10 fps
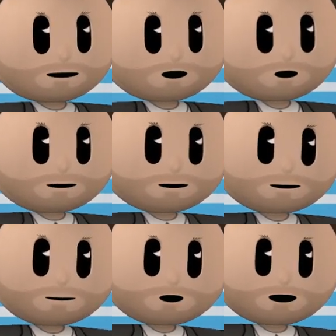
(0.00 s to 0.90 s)
because
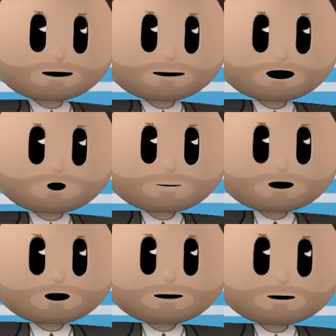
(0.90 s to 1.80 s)
this is something
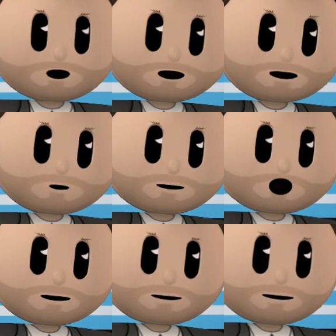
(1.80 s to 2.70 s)
narcissists and other
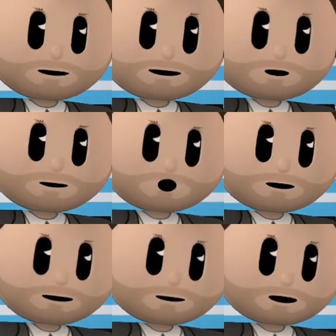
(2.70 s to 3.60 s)
toxic people
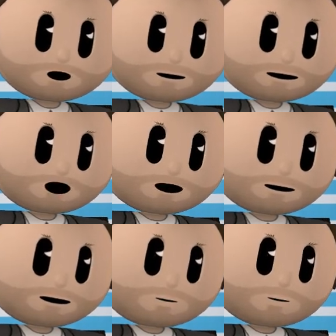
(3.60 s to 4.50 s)
do day in and day
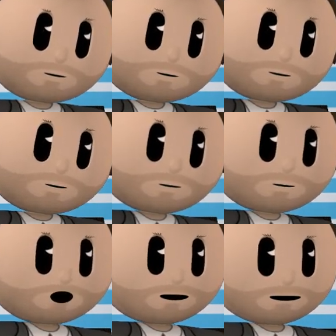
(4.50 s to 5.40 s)
out.
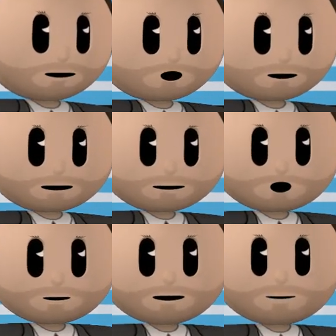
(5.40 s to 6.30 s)
And they do it
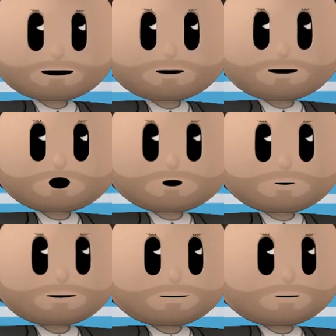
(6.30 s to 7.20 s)
because it simply
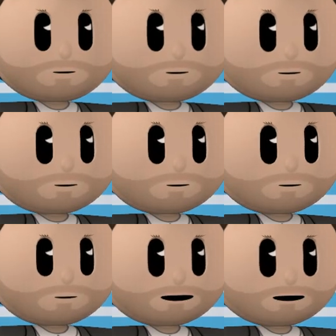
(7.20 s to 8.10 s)
works.
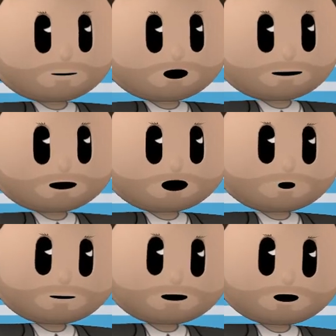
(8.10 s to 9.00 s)
It's like the
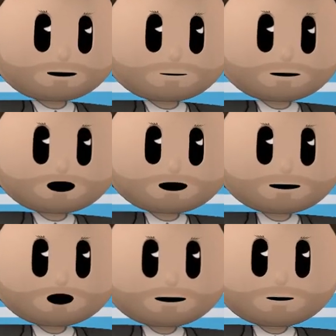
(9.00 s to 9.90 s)
narcissist's
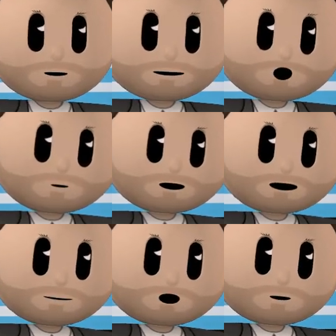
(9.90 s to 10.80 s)
Jedi mind trick or
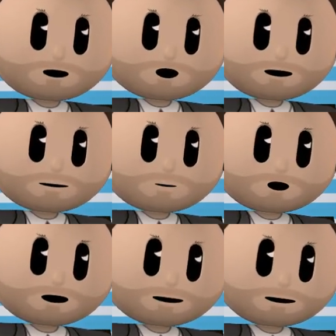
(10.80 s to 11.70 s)
some sort of
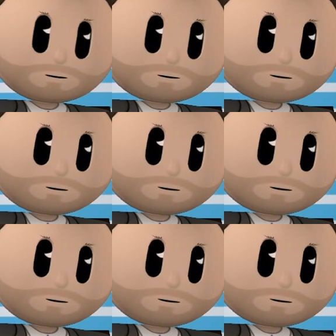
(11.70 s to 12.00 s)
witchcraft.